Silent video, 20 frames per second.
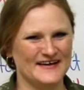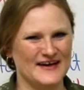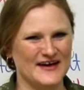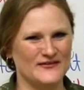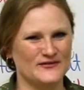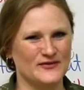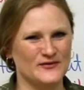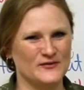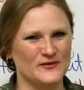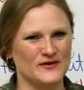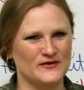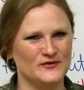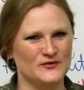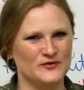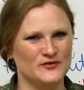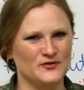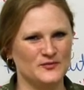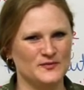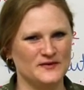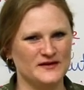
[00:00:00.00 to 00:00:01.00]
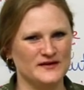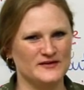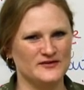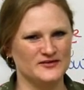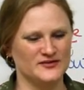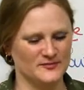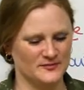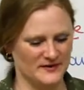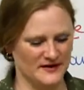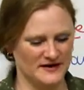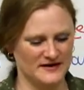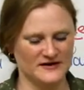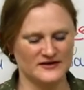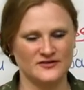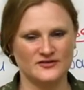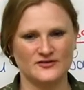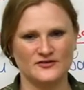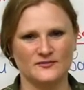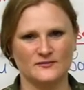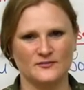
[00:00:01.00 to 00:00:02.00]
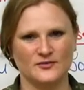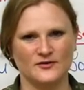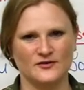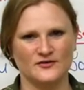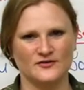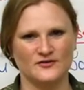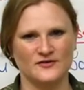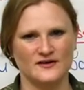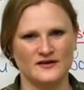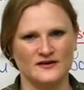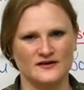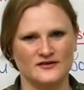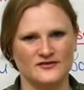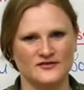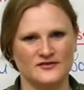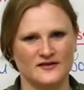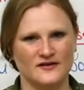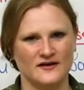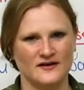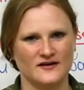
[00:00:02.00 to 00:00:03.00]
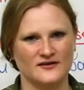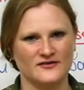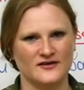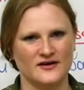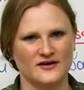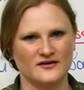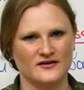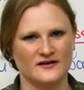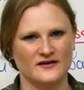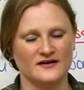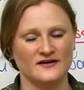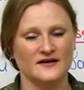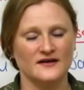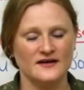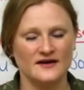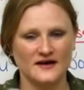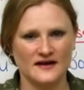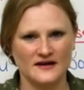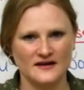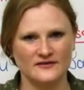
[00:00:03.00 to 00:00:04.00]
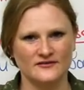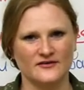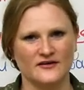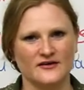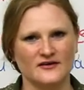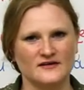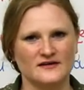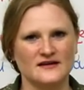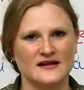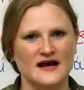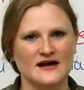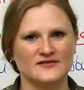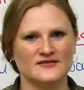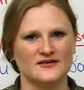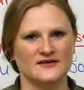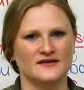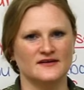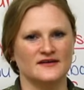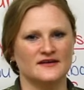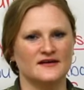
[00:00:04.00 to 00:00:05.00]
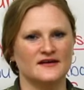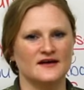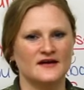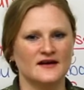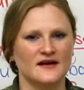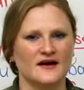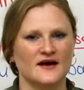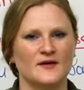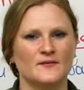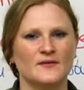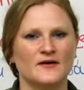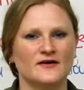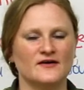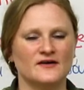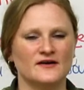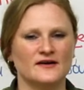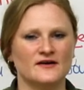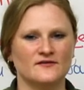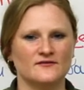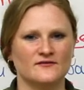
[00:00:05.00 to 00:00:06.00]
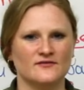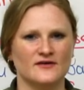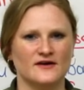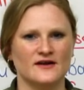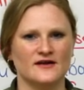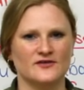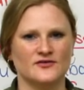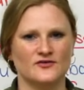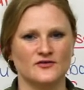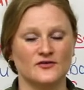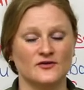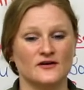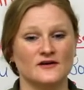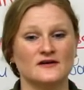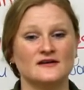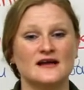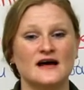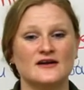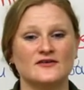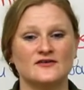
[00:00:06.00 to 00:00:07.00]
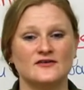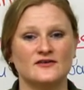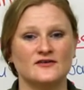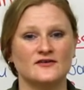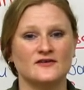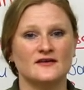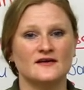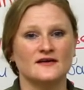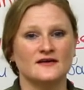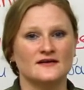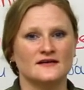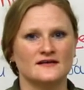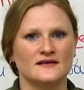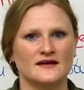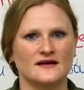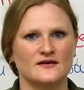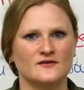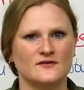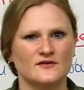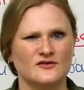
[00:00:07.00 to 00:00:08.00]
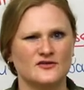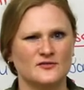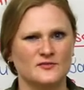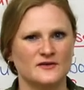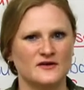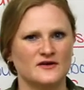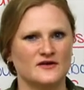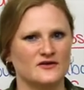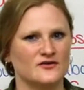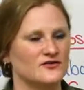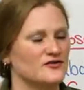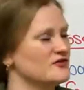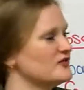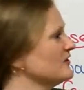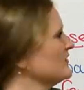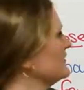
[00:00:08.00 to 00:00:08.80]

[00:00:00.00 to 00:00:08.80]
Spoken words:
everyone who speaks Spanish, Portuguese, Italian, any of our Latin American friends or Latin language speakers,